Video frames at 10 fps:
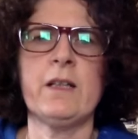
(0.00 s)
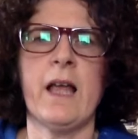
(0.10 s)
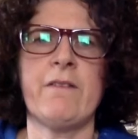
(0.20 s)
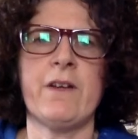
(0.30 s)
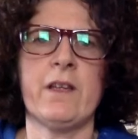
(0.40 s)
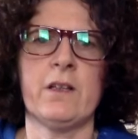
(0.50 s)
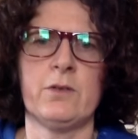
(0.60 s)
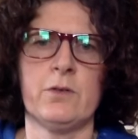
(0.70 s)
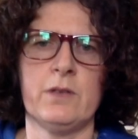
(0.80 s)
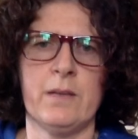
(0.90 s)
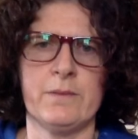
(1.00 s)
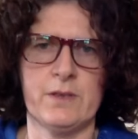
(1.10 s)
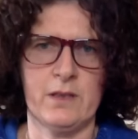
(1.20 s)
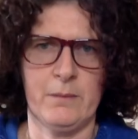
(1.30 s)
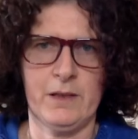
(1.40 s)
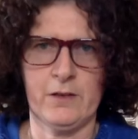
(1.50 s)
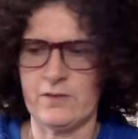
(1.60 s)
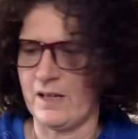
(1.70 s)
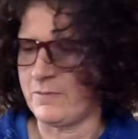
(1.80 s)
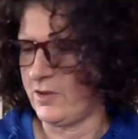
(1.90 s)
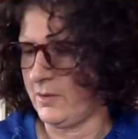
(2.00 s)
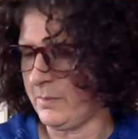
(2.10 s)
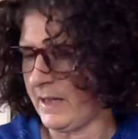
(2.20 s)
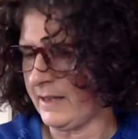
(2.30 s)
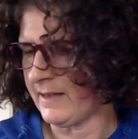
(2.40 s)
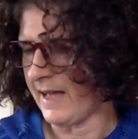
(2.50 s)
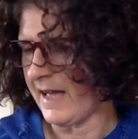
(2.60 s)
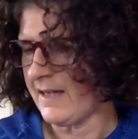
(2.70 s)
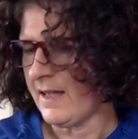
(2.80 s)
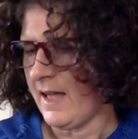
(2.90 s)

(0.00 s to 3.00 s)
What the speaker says: everything into DMC because I'm cheap like that,